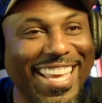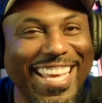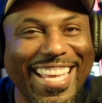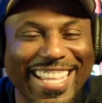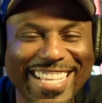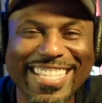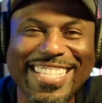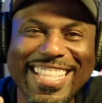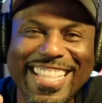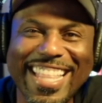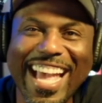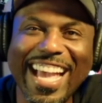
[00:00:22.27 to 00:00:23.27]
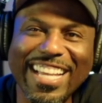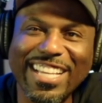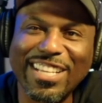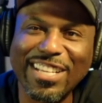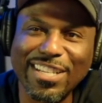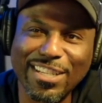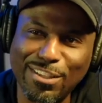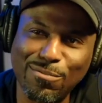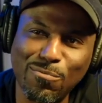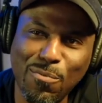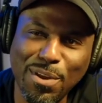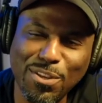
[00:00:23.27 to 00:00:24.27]
it is that good
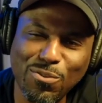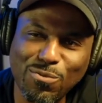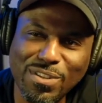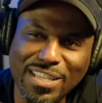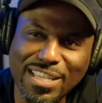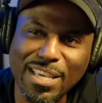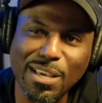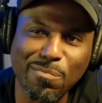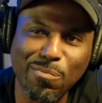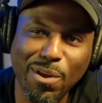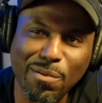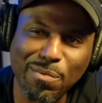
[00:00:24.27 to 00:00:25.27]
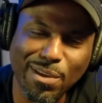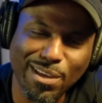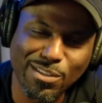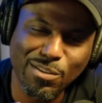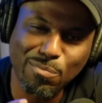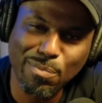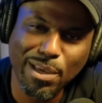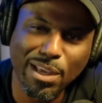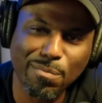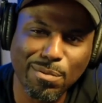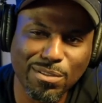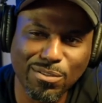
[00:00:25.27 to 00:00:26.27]
when you see it, Brian, because you pick
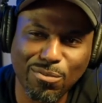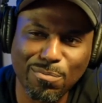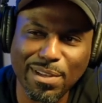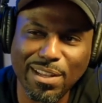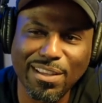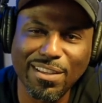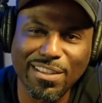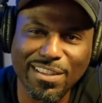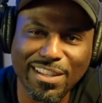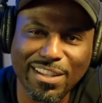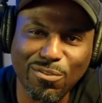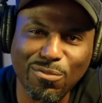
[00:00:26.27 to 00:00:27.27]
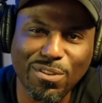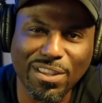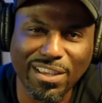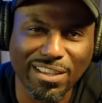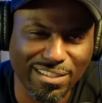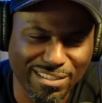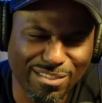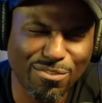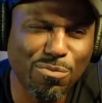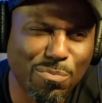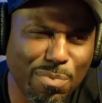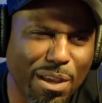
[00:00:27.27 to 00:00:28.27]
up on so many other little things.
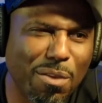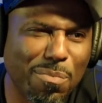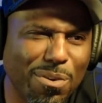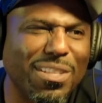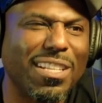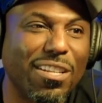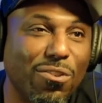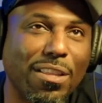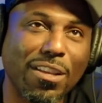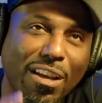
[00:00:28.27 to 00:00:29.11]
You pick up on the little.